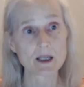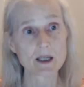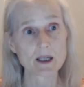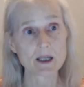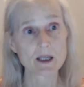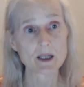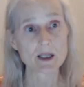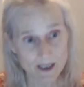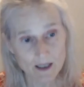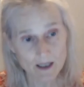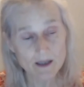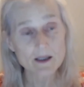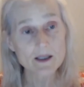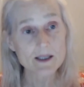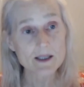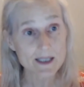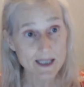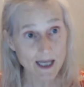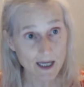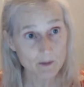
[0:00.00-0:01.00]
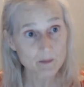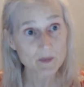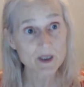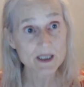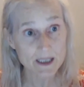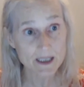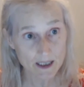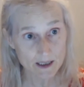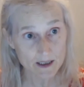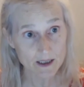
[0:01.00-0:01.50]
individuals in the same
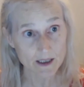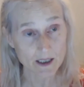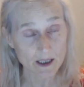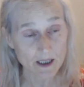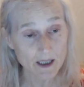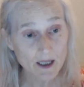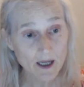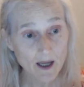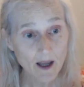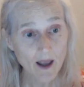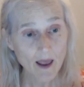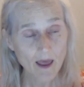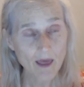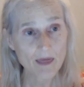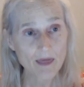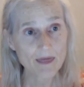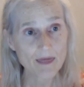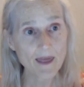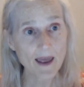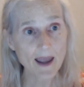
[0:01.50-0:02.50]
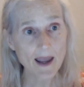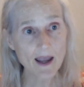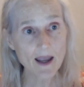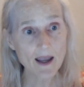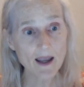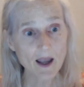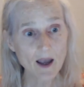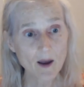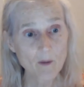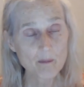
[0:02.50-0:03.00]
city,
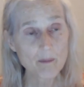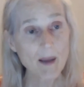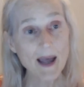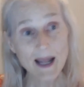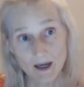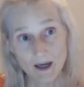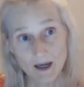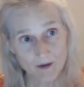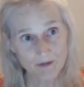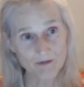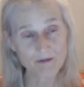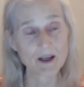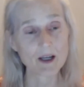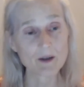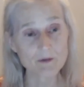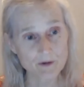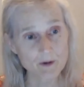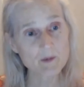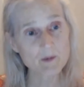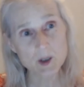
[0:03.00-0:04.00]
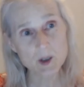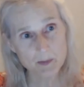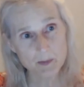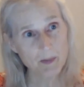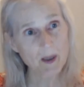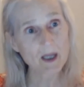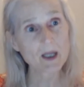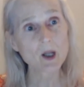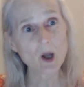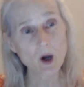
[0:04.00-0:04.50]
they benefit from
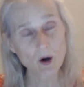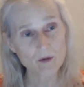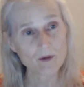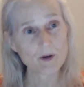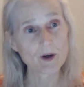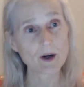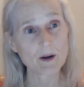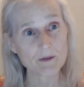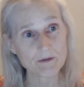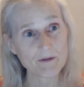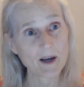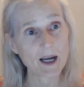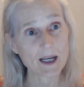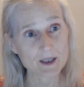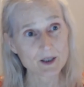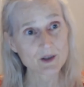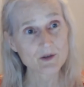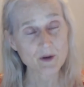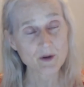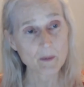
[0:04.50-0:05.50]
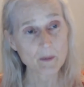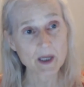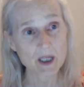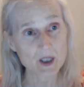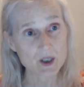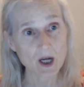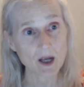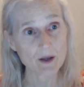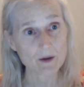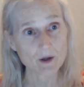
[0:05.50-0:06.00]
spillover effects from
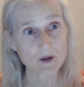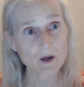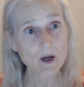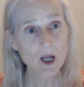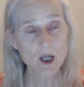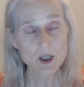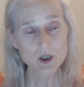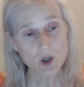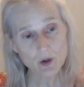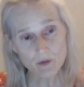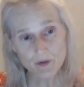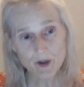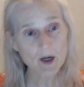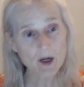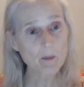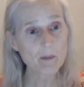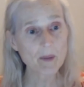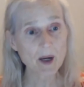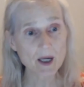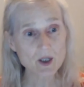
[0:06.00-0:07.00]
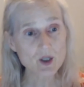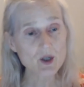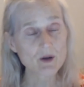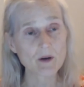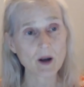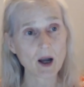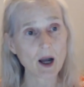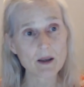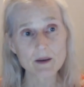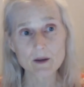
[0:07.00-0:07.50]
each other. So if there are a bunch of
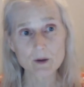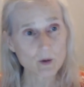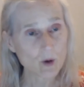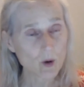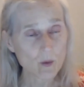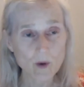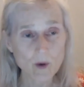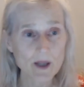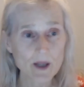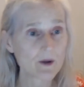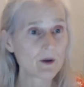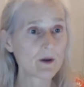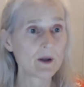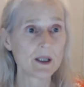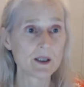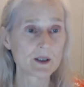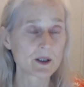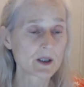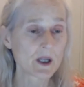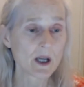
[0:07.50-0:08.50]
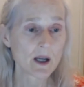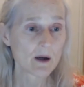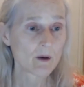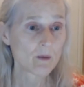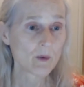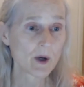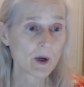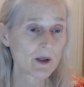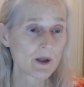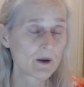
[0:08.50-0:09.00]
other, you know, whether it's
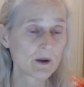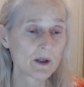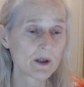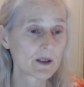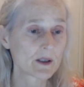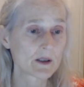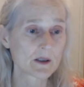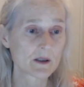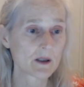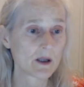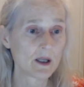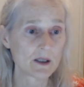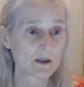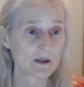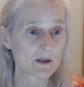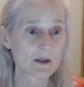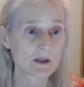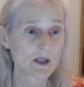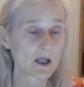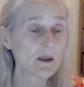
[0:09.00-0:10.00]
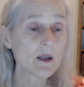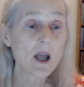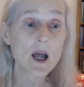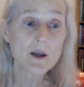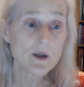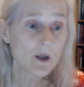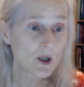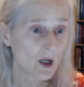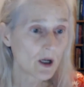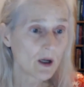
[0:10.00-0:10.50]
whether it's it's
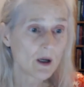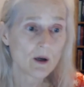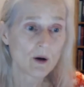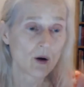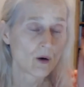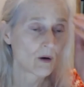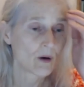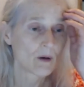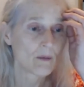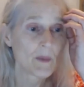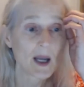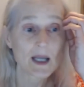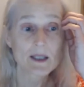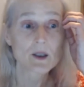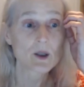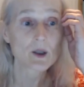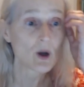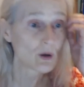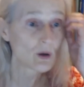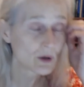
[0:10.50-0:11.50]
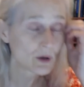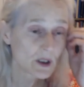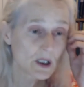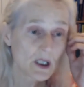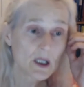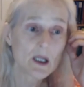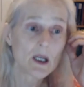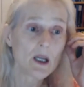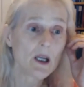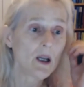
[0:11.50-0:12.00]
London or Mexico
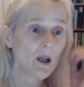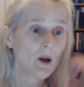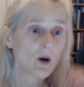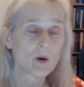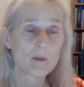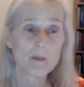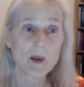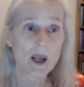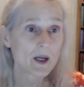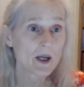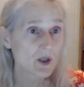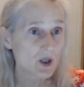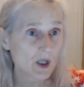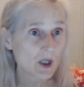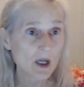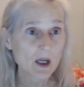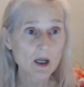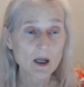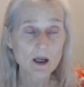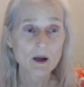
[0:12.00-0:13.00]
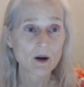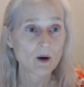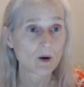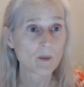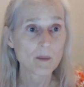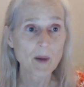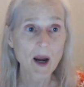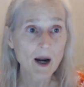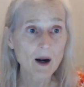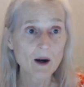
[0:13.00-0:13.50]
City or Beijing or
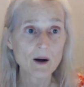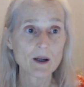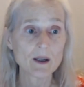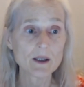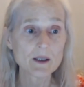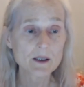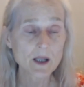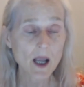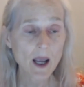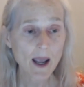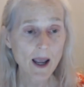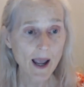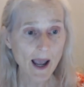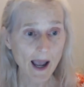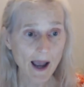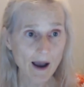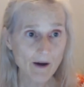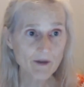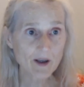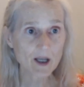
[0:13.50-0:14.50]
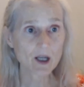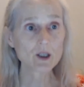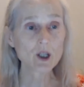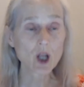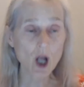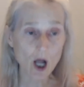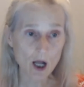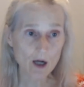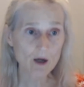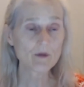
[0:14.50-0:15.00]
Paris, having a
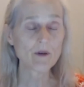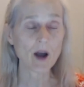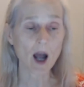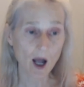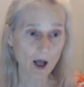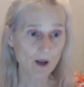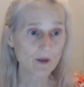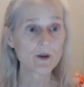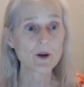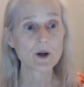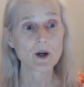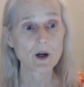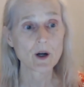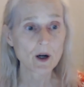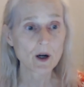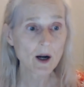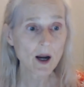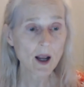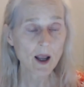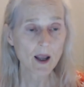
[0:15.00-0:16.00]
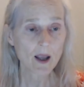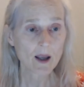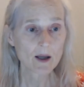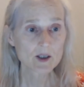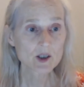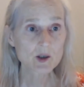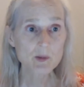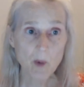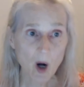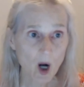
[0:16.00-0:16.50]
lot of other
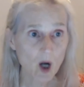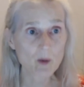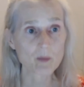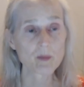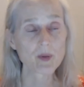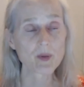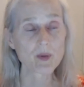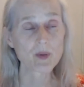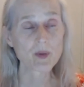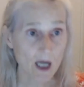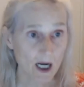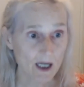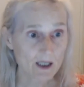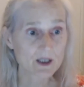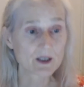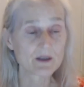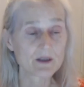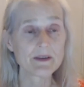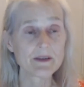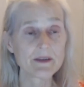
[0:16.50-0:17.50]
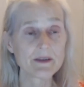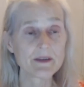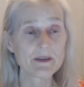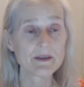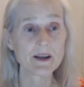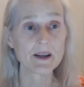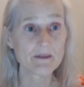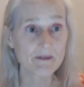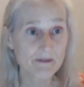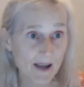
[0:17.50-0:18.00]
smart, productive,
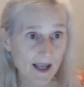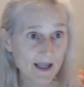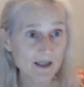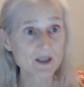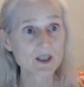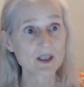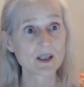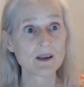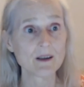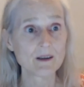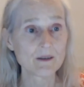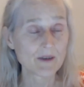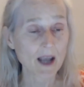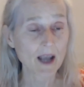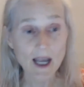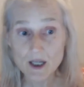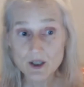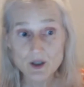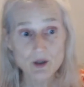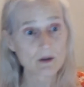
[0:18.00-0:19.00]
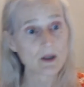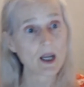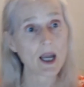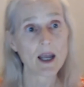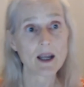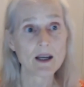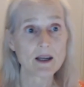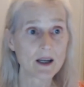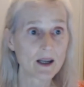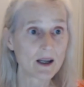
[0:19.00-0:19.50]
inventive,
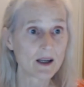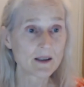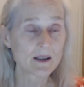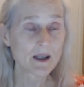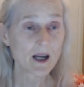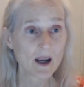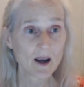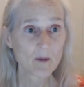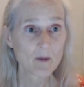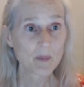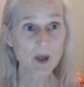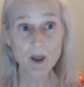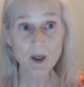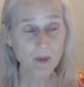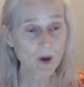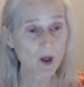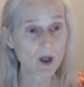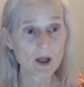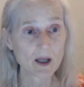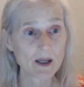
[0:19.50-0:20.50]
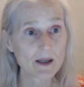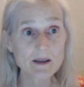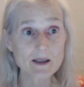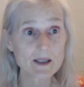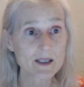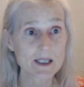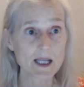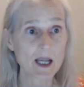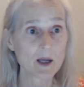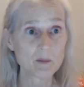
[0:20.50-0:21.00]
educated people in the
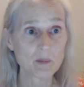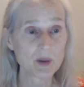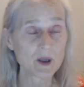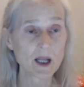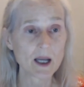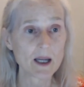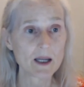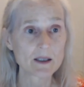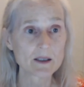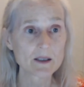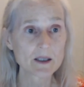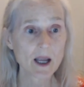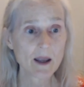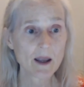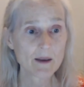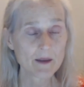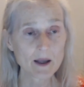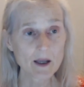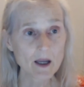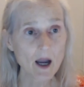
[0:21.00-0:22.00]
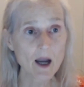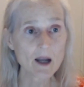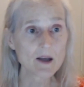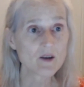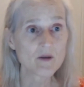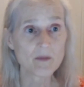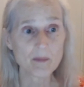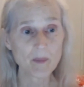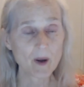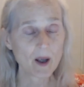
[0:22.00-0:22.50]
same place, they kind
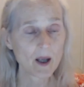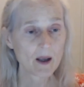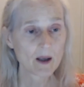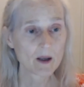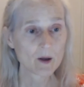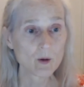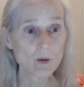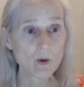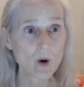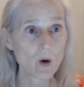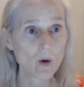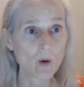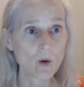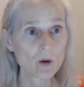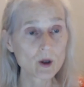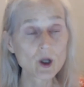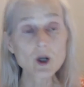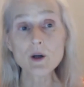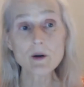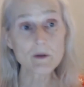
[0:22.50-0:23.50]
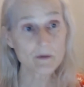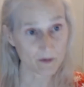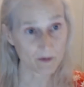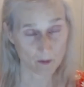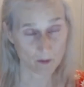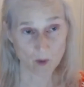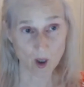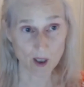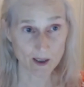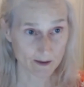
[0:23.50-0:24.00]
of, you know, learn
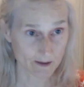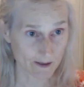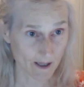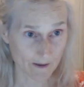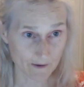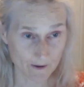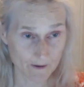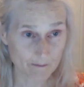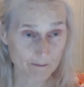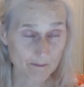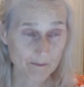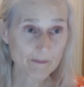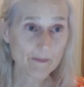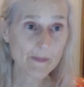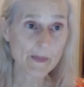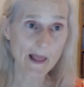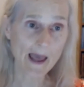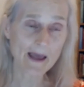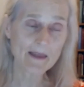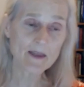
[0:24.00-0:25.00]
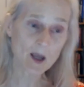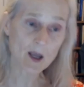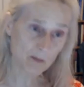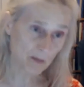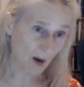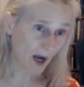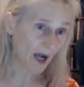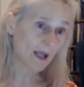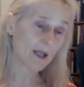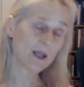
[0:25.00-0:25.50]
from one another, and they
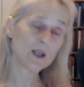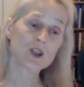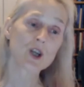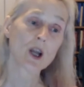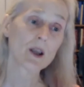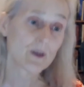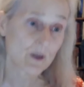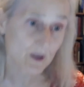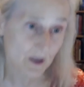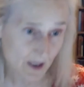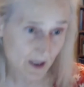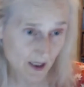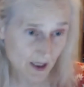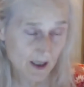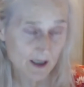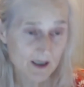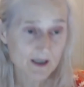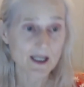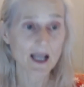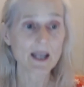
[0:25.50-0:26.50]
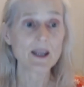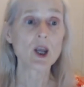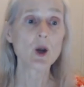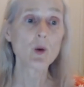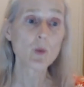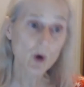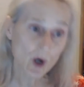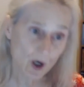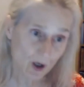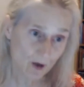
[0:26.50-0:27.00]
buy each other's things, and they
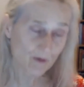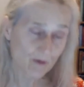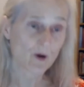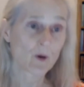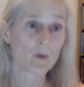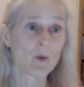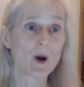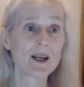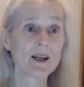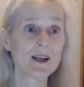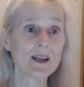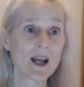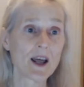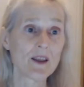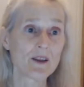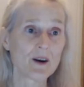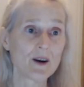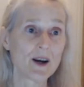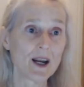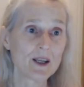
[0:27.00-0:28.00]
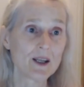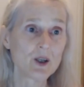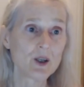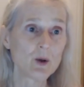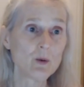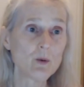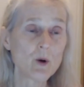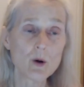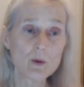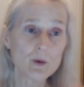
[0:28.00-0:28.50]
work for one another. And,
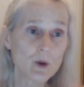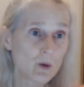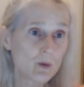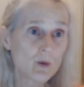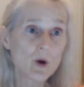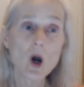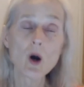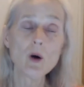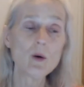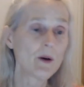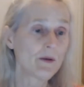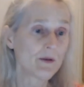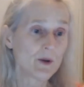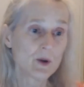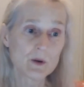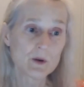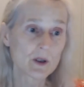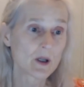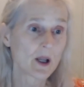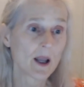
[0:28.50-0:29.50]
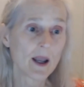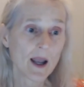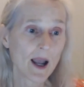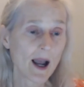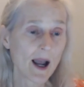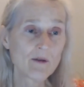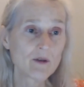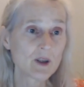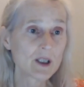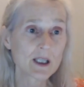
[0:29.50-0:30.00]
you know, you know, if you
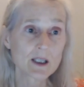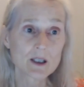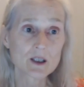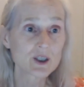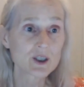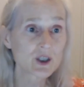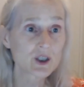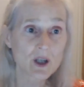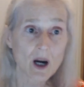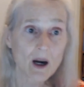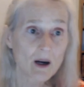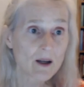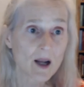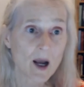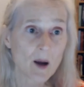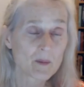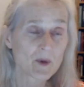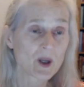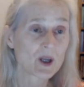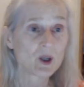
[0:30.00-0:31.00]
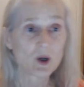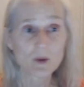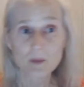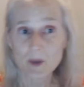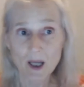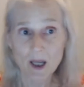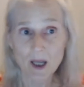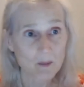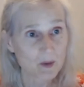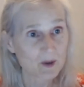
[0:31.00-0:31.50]
have a little startup, that you'll
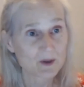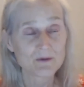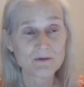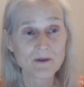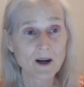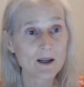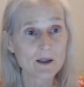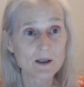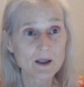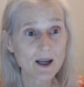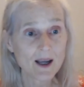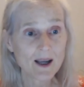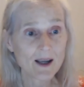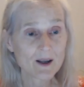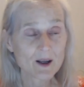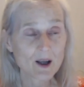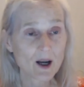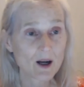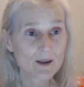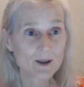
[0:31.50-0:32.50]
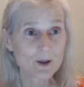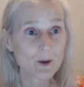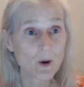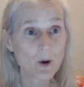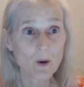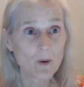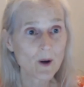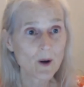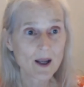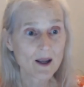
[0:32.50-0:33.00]
be able to find, you
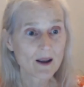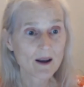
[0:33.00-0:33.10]
know,